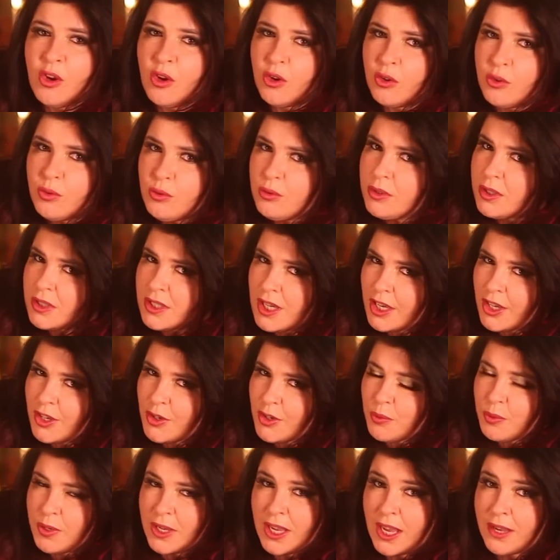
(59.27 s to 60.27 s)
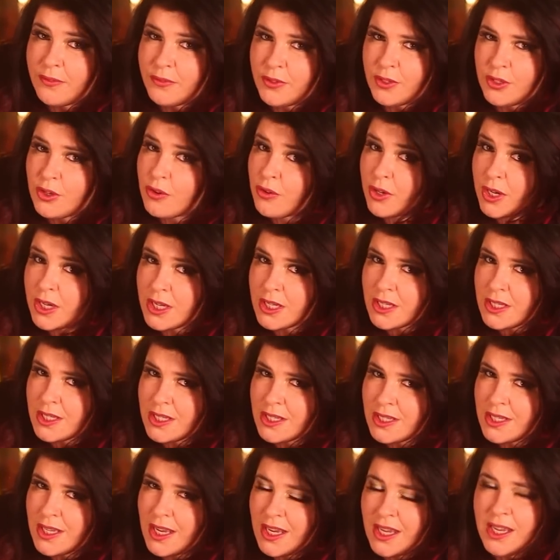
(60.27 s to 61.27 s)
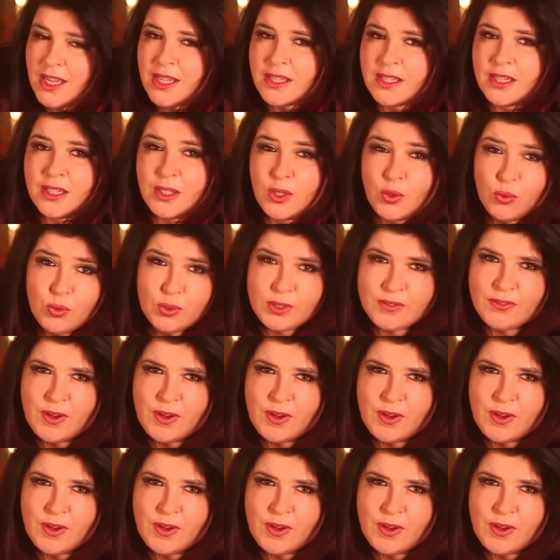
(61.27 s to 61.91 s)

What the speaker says: Also, we have Uranus, the Lord of